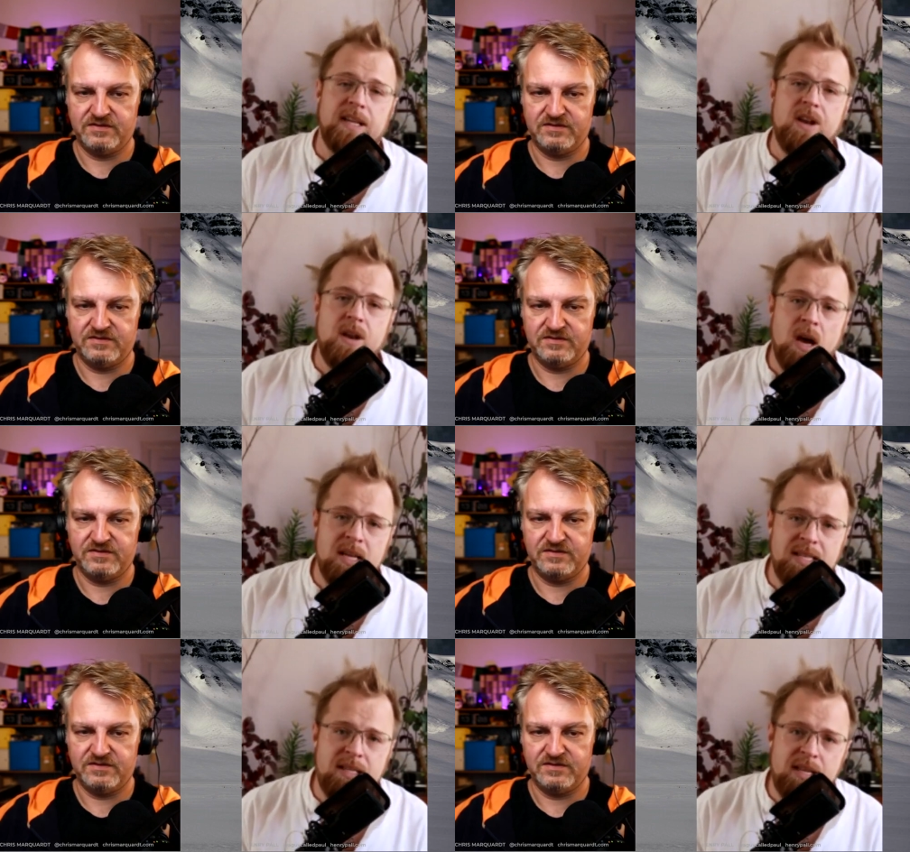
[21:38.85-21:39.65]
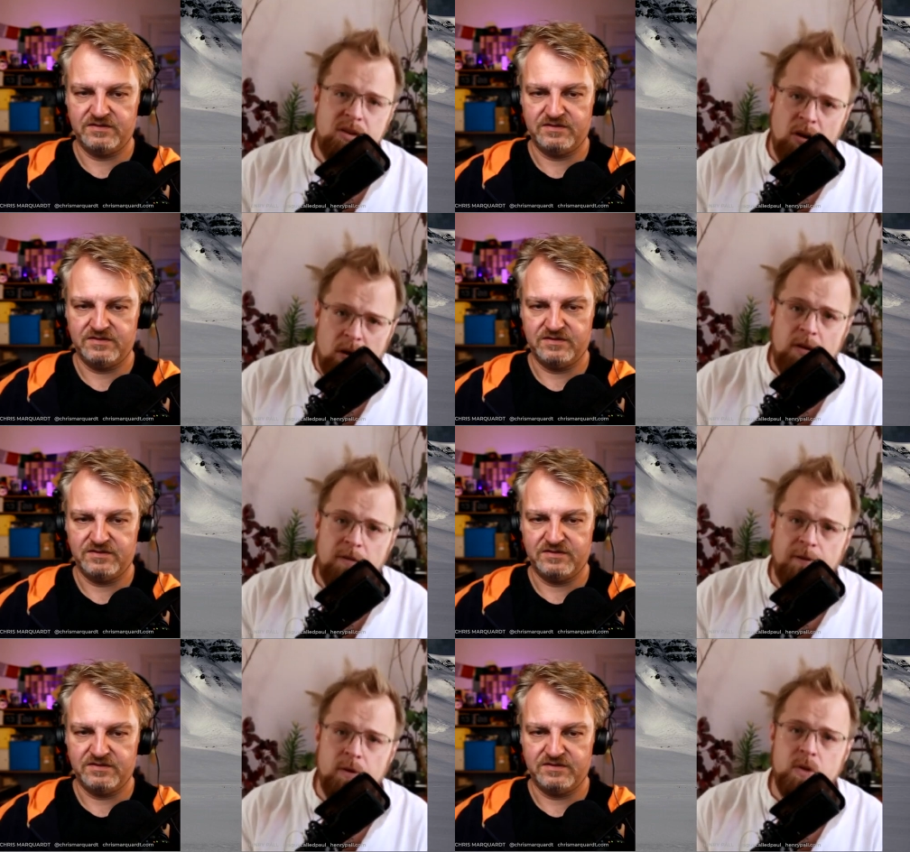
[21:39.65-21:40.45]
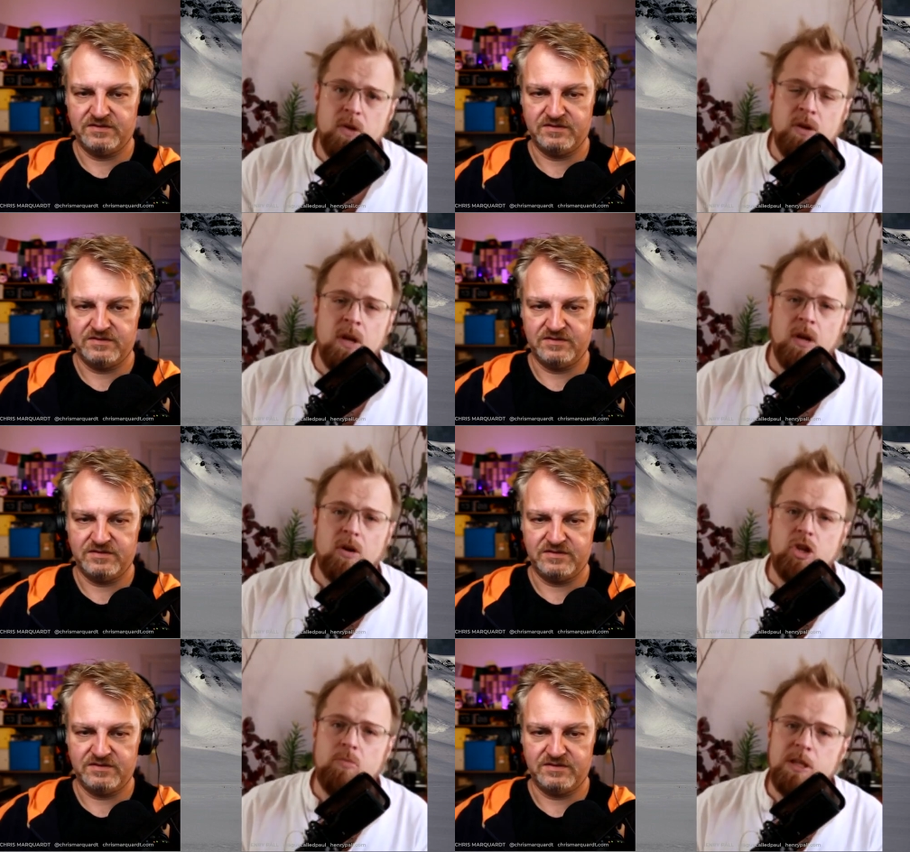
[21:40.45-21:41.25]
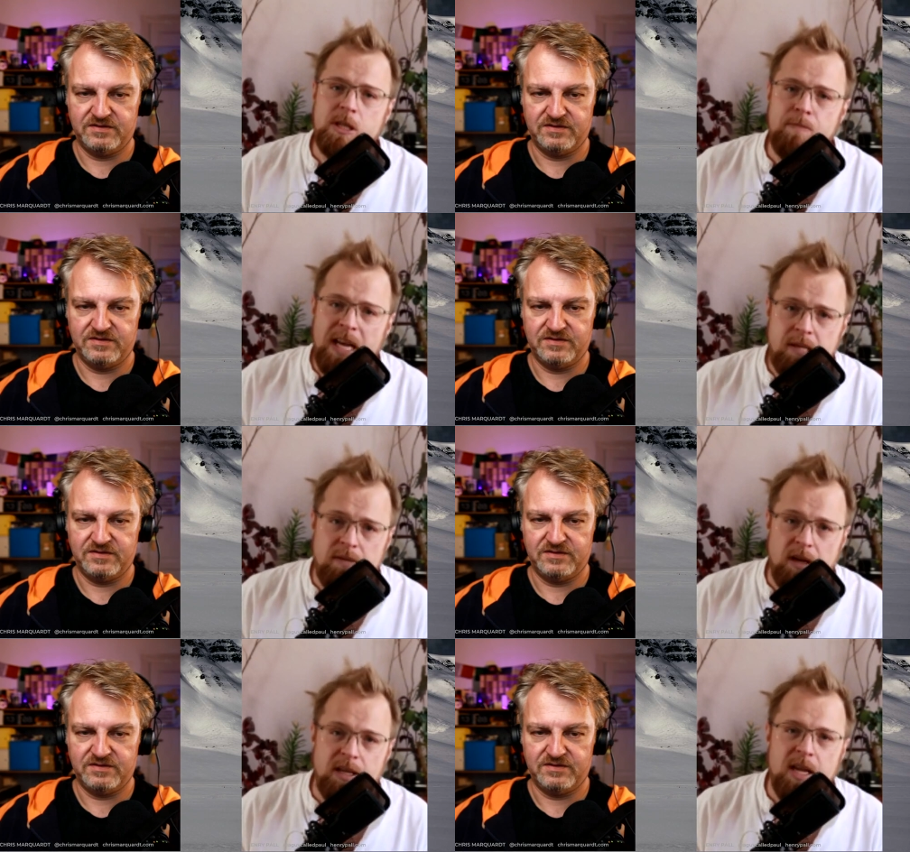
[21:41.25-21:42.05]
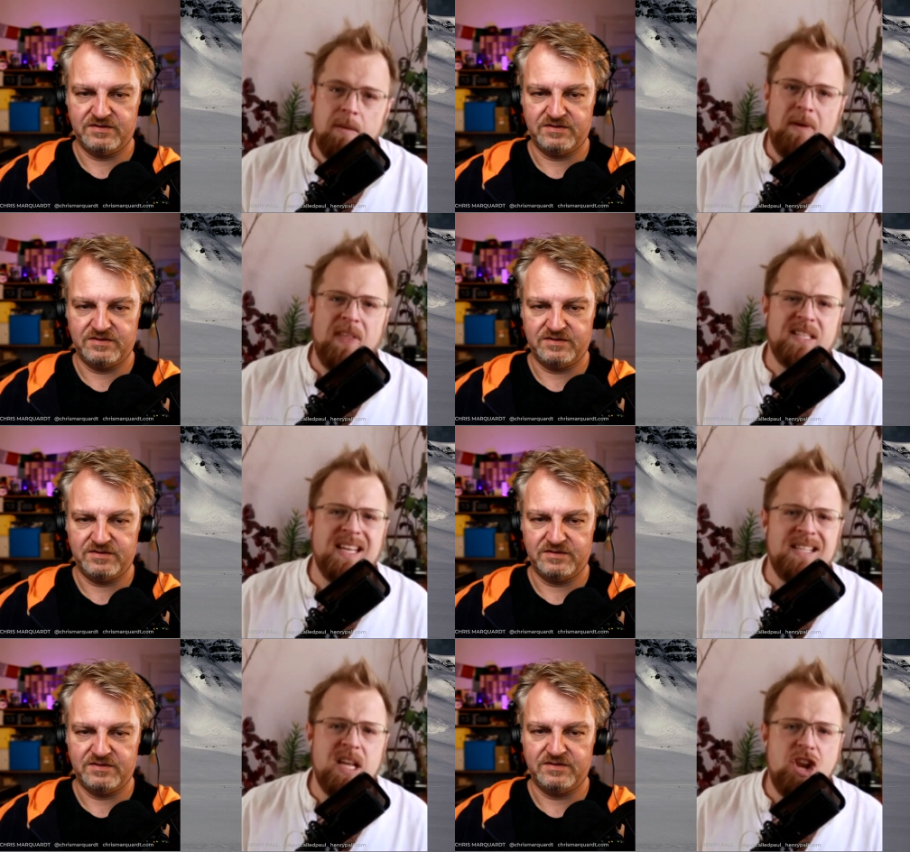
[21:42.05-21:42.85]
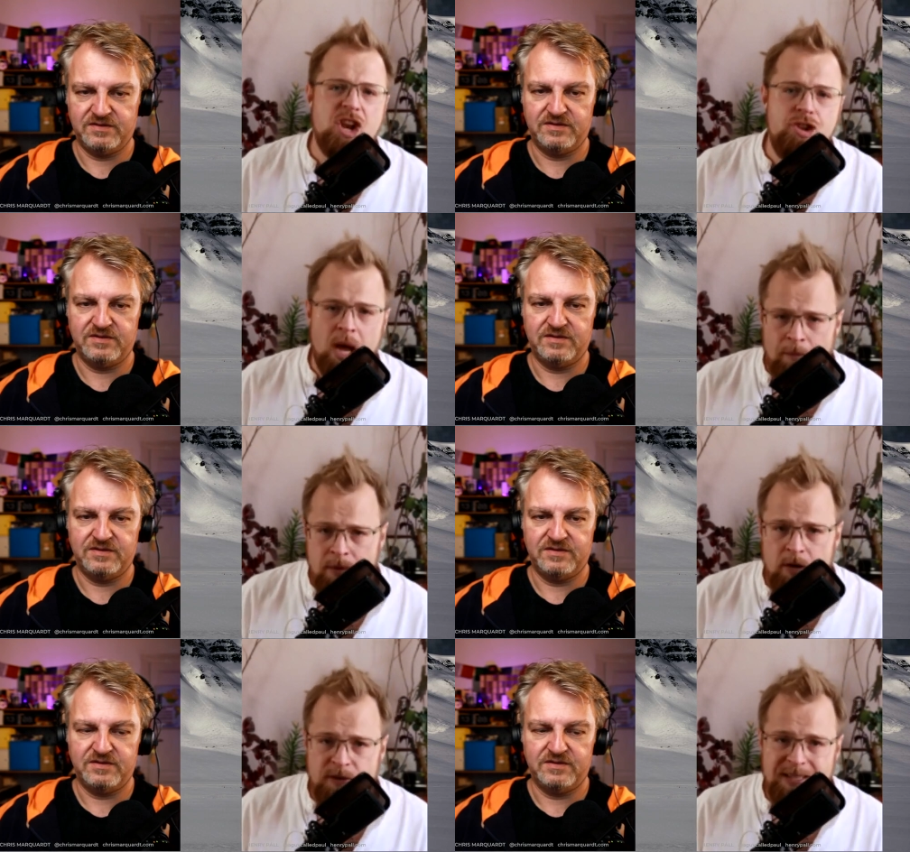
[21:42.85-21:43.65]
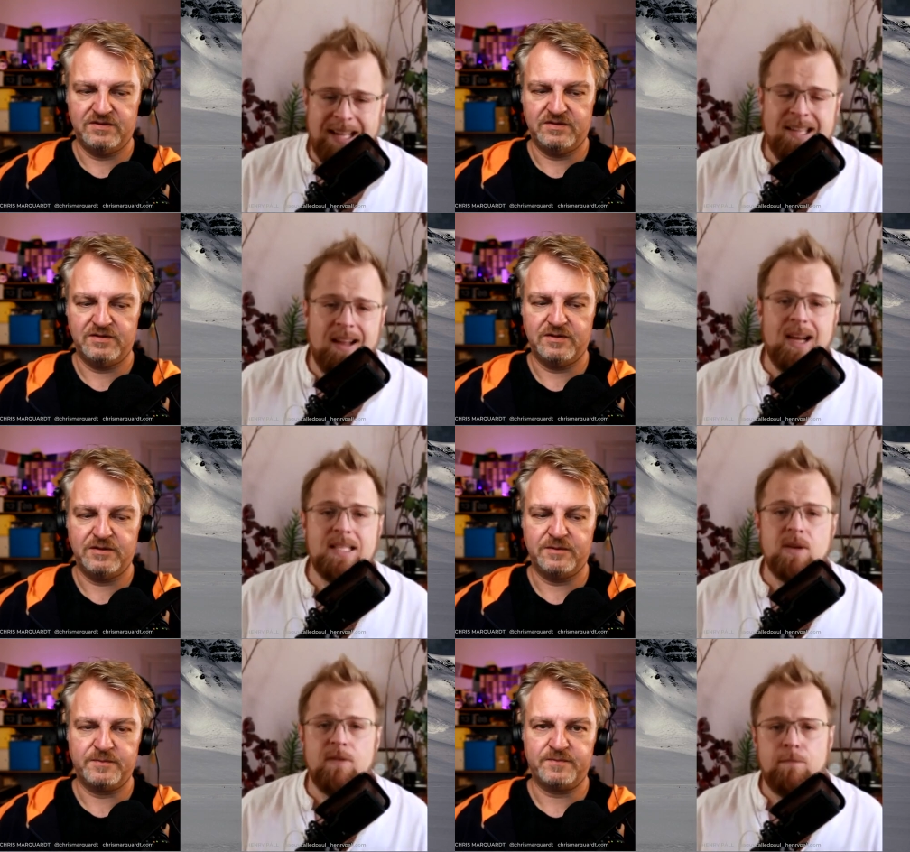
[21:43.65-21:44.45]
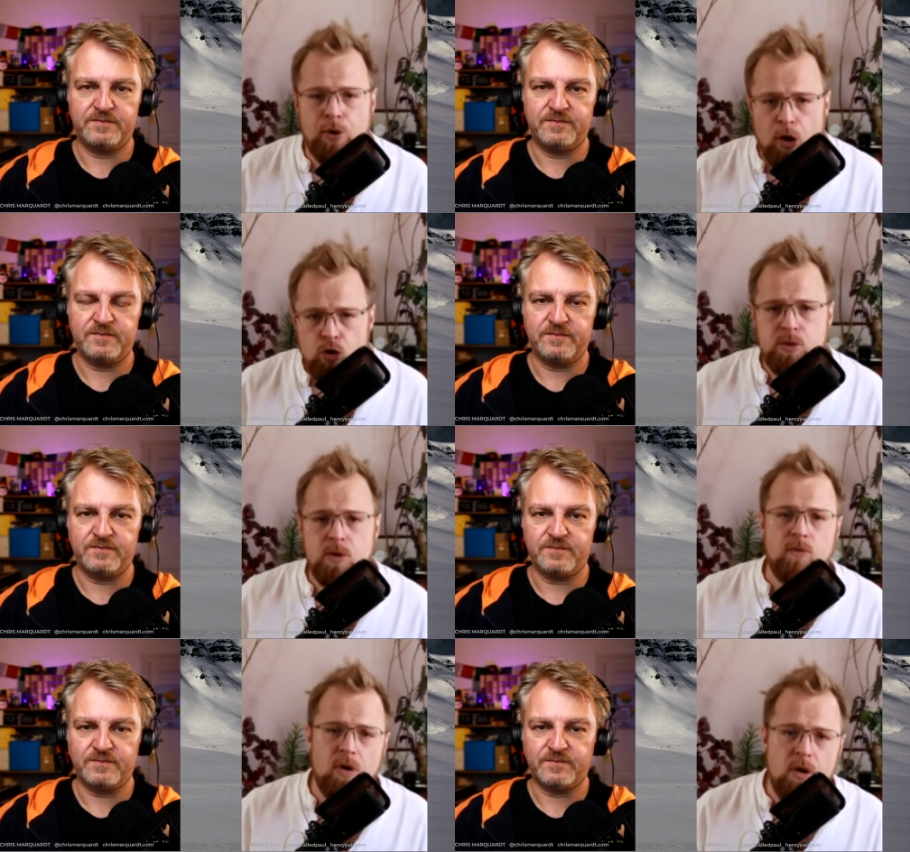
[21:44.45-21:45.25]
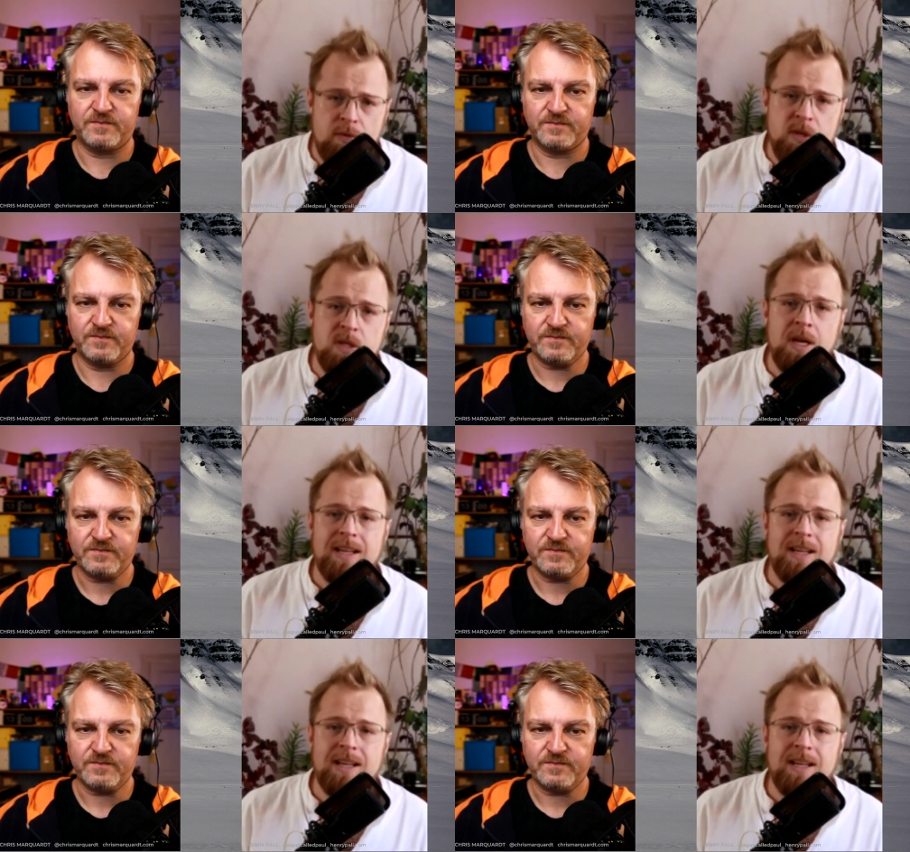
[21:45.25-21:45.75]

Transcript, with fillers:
Speaker 1: And NASA did not only focus on, on human spaceflight, but they sent a number of satellites, of probes, of rovers